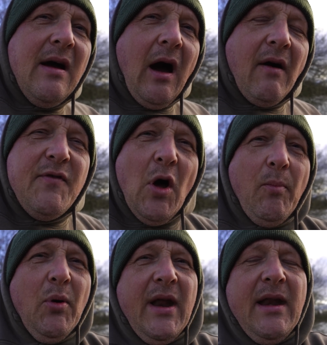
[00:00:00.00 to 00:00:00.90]
I've not
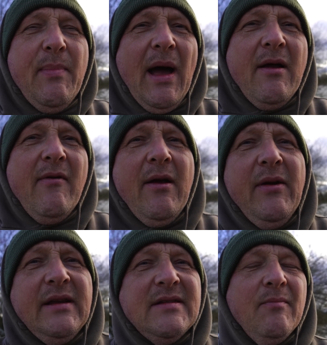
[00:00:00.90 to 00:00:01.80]
put any bait around
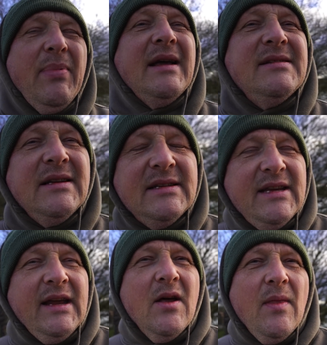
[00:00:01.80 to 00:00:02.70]
it. I'm basically
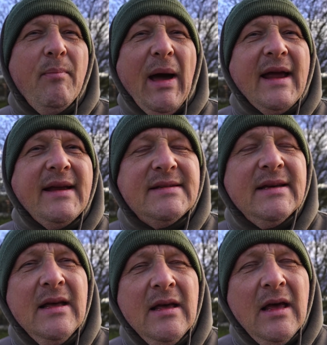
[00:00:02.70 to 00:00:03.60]
sitting on the bait
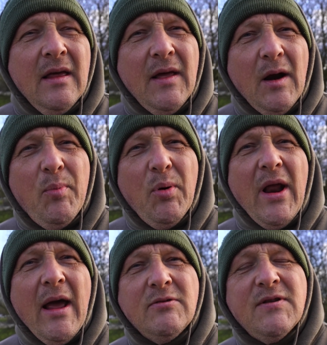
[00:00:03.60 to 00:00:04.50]
that I put
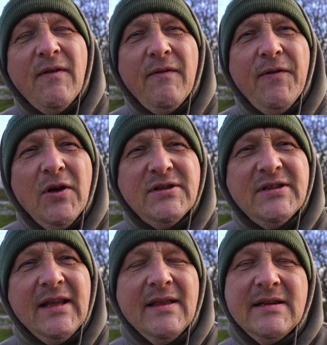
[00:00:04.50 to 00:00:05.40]
out first
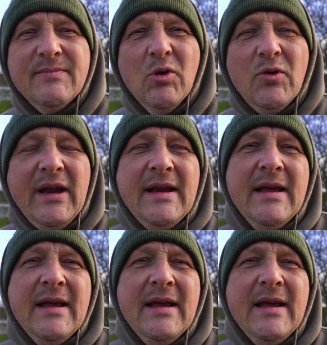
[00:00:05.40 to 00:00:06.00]
thing this morning.